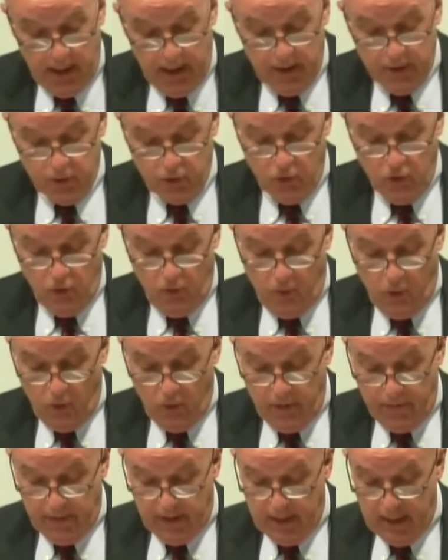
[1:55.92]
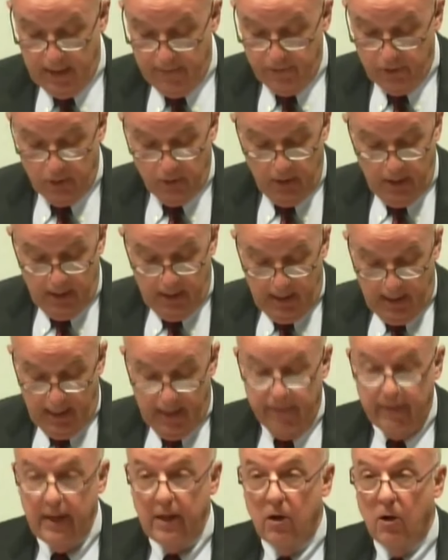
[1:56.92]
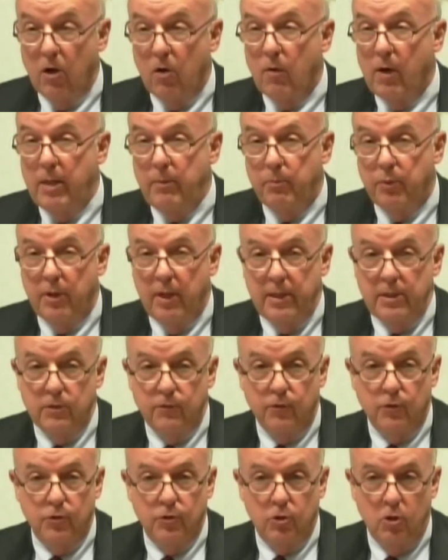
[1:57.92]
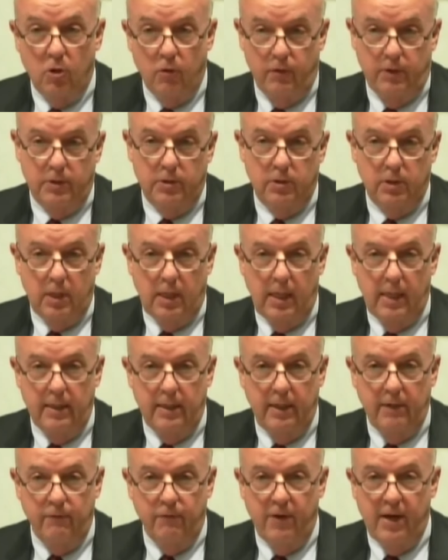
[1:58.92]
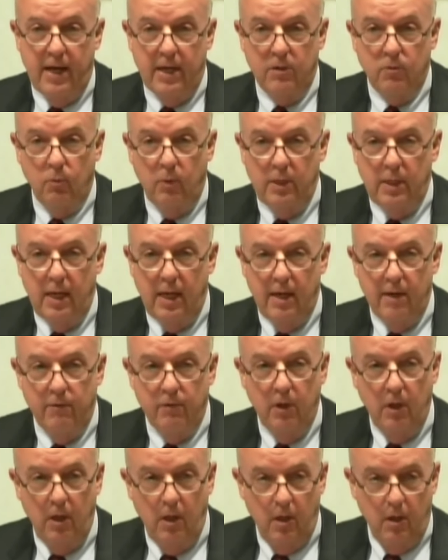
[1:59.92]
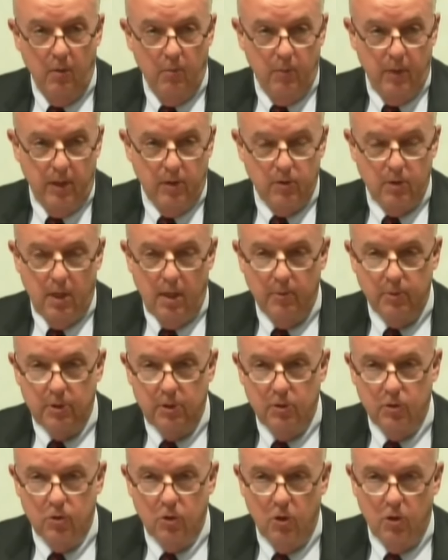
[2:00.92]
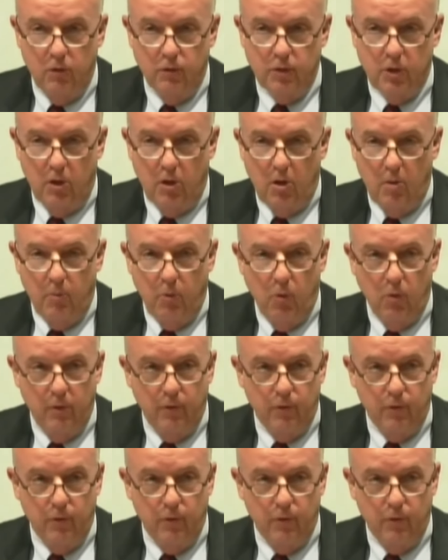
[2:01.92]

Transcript: school board and the governor, and they are a great place for service. And in fact, we have Mayor Thompson serves on our board of